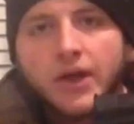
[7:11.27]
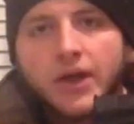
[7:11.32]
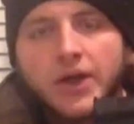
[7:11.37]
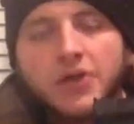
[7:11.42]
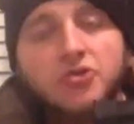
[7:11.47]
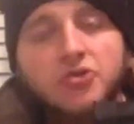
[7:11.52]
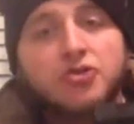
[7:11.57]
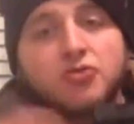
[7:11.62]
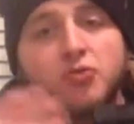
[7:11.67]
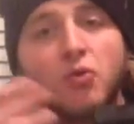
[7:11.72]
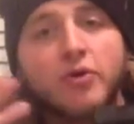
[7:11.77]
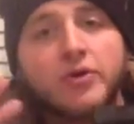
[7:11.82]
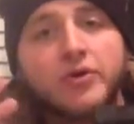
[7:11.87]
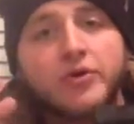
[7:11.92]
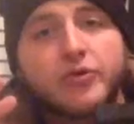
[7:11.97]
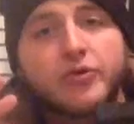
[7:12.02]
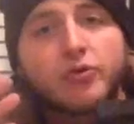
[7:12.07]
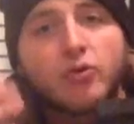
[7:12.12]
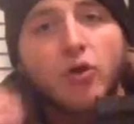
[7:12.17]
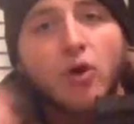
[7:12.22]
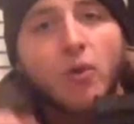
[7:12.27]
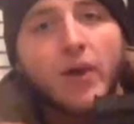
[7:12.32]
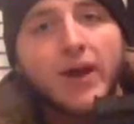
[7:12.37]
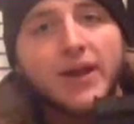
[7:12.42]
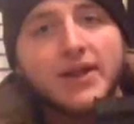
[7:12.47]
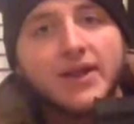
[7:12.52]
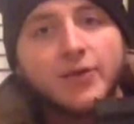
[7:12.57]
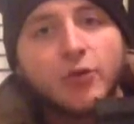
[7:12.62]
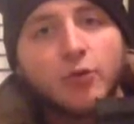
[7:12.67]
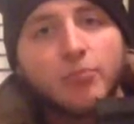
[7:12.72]
Just wanted to throw a
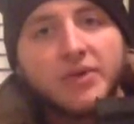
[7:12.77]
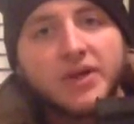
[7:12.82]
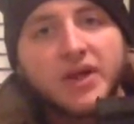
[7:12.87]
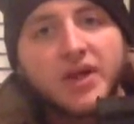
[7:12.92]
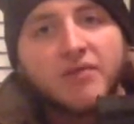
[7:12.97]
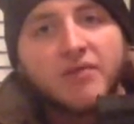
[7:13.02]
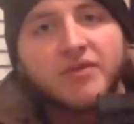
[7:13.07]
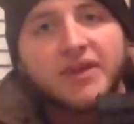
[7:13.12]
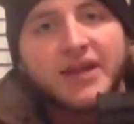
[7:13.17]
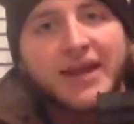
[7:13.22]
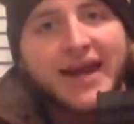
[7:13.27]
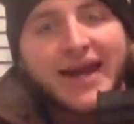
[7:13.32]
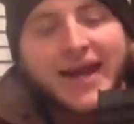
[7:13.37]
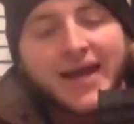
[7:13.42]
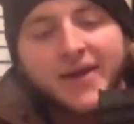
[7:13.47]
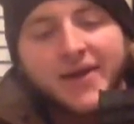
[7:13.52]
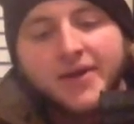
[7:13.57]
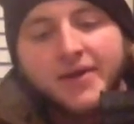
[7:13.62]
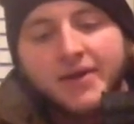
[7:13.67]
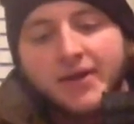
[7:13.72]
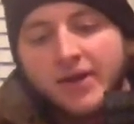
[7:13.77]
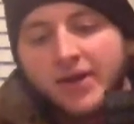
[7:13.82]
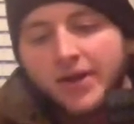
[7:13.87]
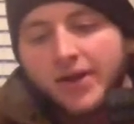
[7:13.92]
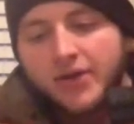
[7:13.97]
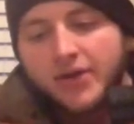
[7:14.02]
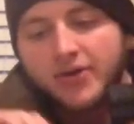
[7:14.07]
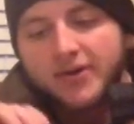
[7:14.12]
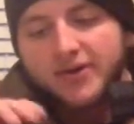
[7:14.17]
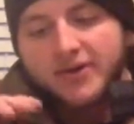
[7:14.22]
little bit of an edit in
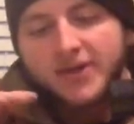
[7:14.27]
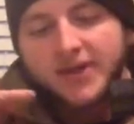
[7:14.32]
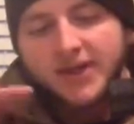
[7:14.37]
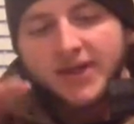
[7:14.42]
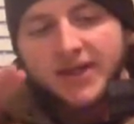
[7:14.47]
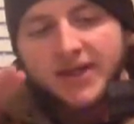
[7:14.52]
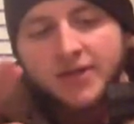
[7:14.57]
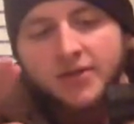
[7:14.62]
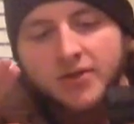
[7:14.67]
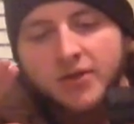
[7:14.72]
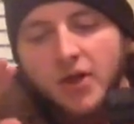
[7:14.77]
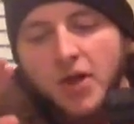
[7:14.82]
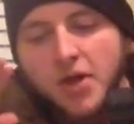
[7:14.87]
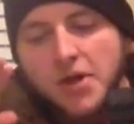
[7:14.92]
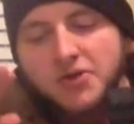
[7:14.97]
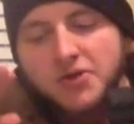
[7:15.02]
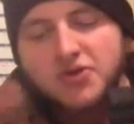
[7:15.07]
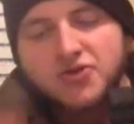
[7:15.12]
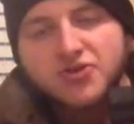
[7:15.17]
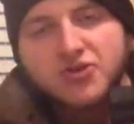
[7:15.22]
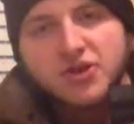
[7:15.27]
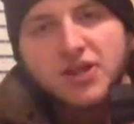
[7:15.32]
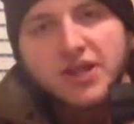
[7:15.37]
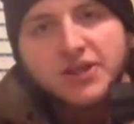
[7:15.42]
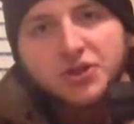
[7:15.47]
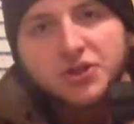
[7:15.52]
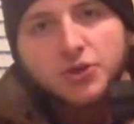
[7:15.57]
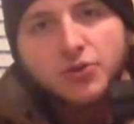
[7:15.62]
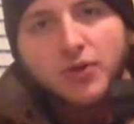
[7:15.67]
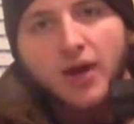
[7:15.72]
here at the end, just to
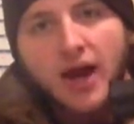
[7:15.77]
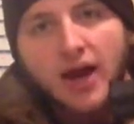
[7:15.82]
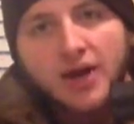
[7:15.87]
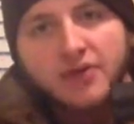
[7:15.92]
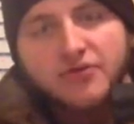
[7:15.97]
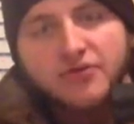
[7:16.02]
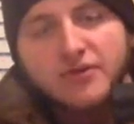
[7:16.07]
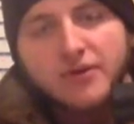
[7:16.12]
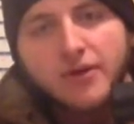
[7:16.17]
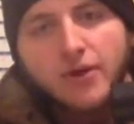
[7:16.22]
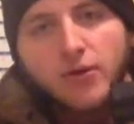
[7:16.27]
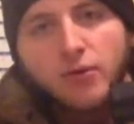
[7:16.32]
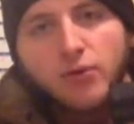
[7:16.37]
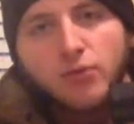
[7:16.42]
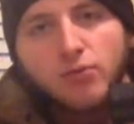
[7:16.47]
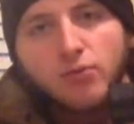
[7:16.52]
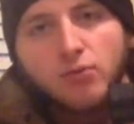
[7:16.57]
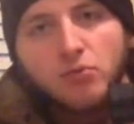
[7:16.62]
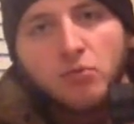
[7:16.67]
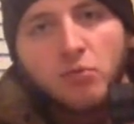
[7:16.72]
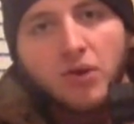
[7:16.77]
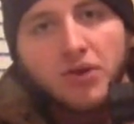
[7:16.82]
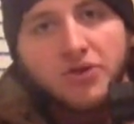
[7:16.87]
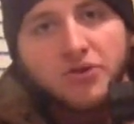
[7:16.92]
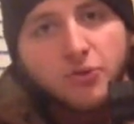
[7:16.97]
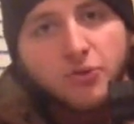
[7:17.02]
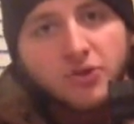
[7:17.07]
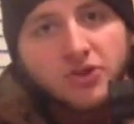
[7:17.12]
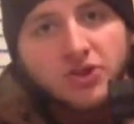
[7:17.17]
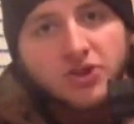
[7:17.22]
let you guys know what
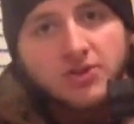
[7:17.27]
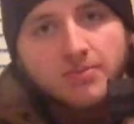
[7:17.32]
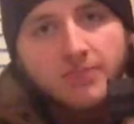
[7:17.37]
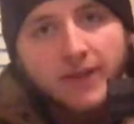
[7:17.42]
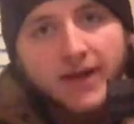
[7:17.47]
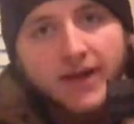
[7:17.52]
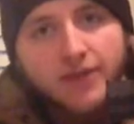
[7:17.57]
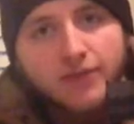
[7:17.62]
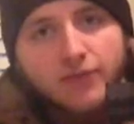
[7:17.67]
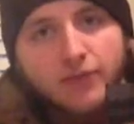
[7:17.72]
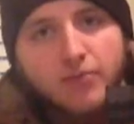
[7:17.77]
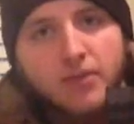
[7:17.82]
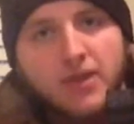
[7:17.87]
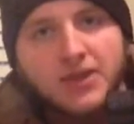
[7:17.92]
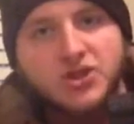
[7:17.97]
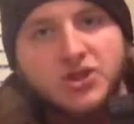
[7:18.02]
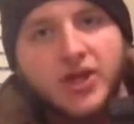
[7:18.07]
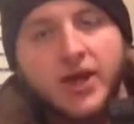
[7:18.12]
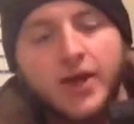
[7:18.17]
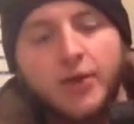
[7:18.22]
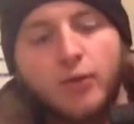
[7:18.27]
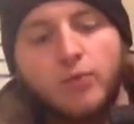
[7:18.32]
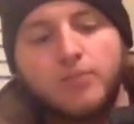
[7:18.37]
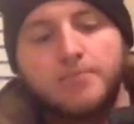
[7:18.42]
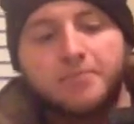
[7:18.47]
to expect from my channel.